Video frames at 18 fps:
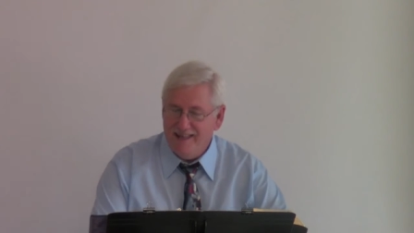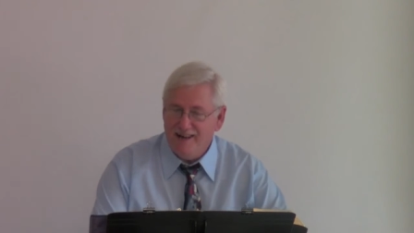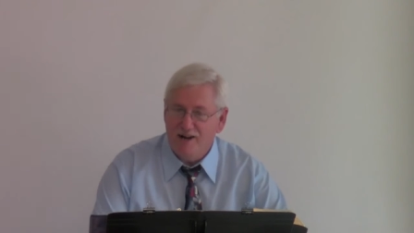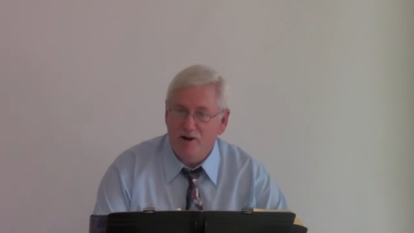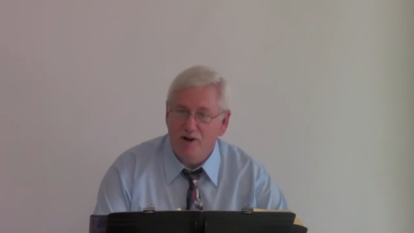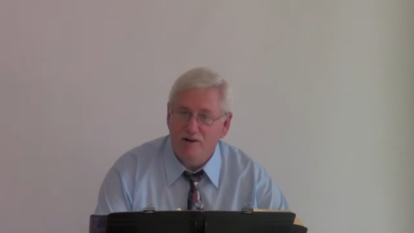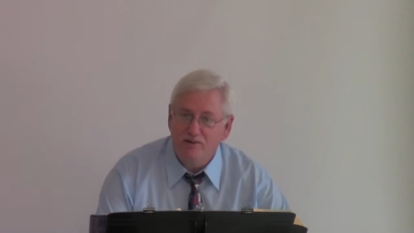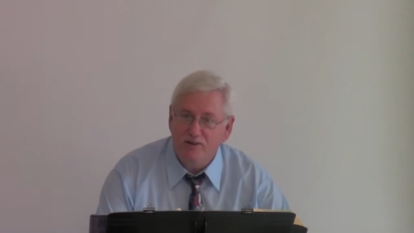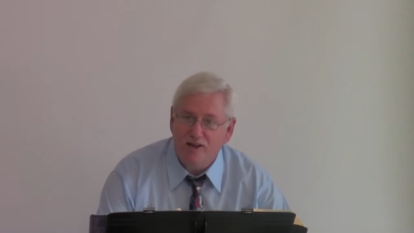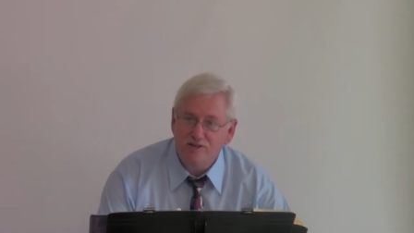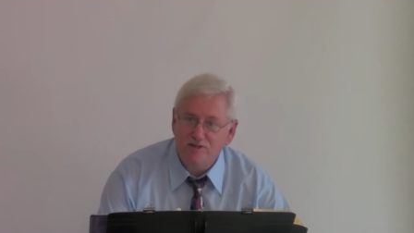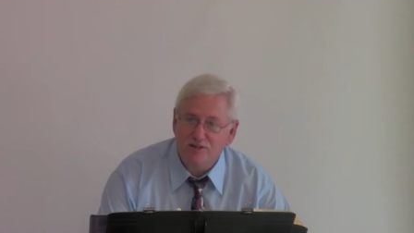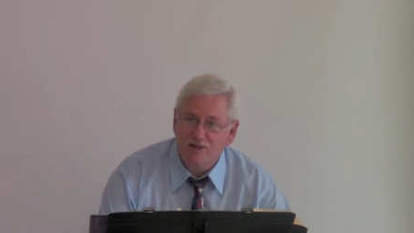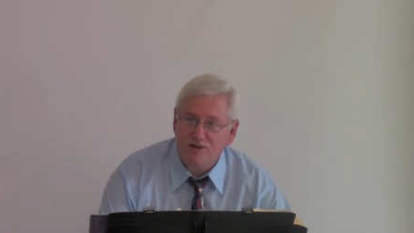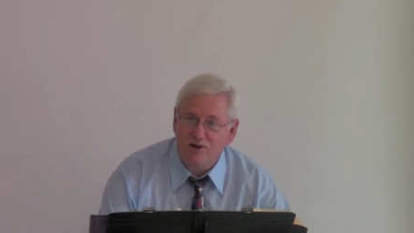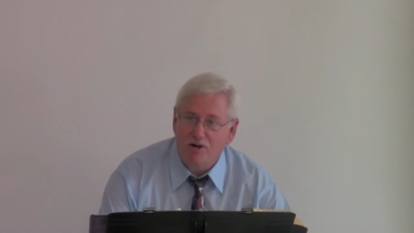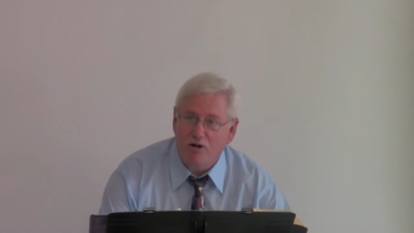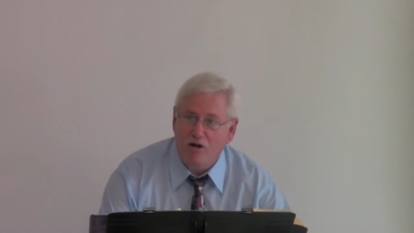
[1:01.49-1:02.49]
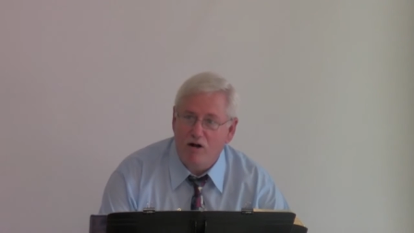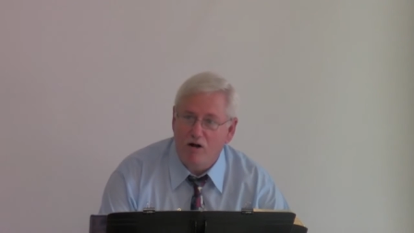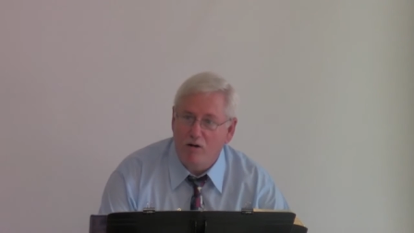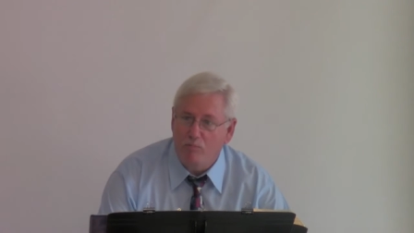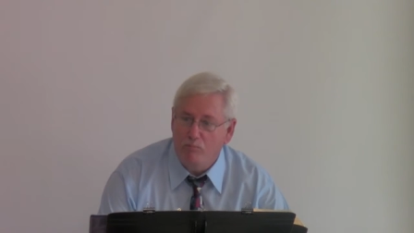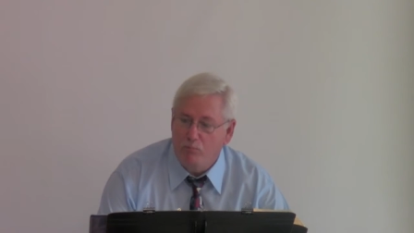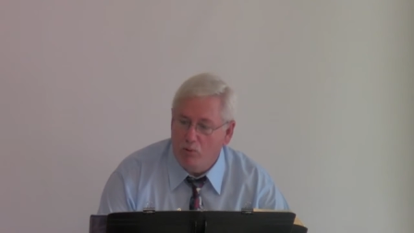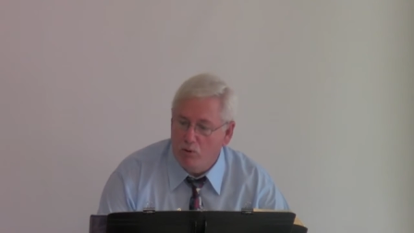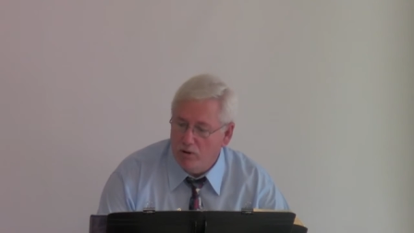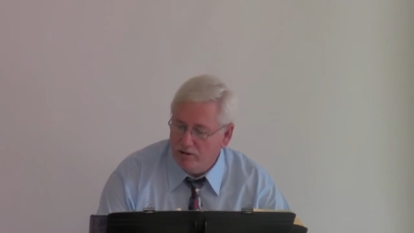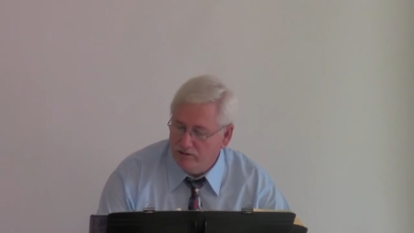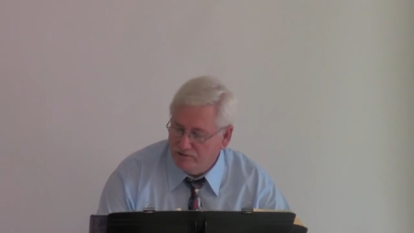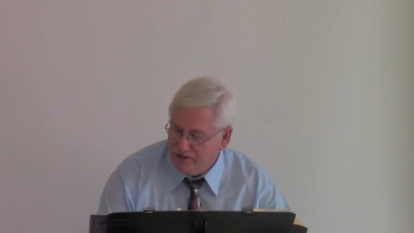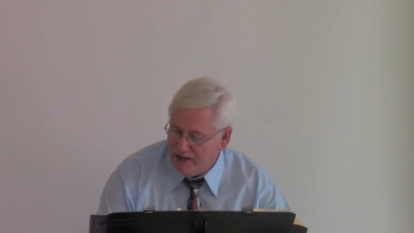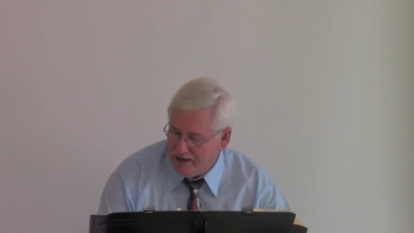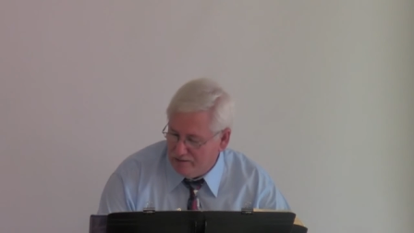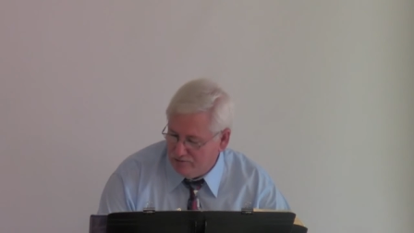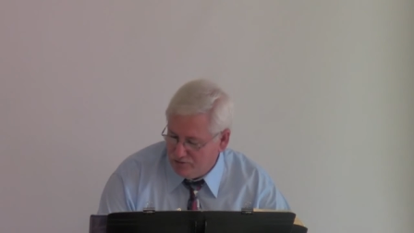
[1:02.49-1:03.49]
And it doesn't it all
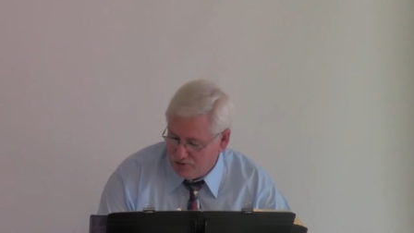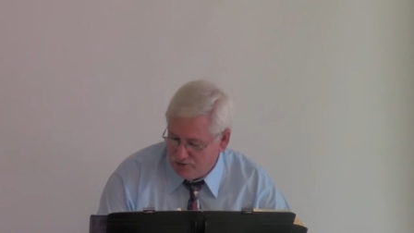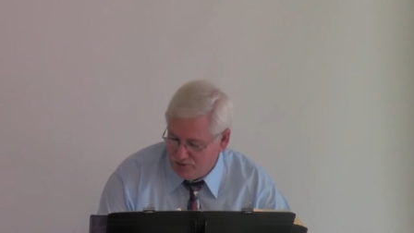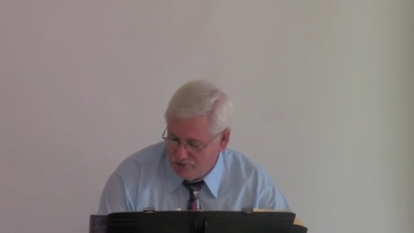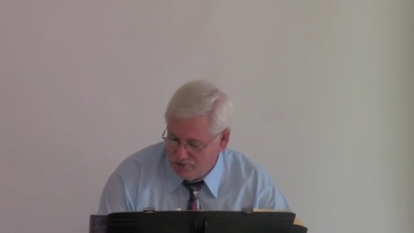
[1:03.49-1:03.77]
boil down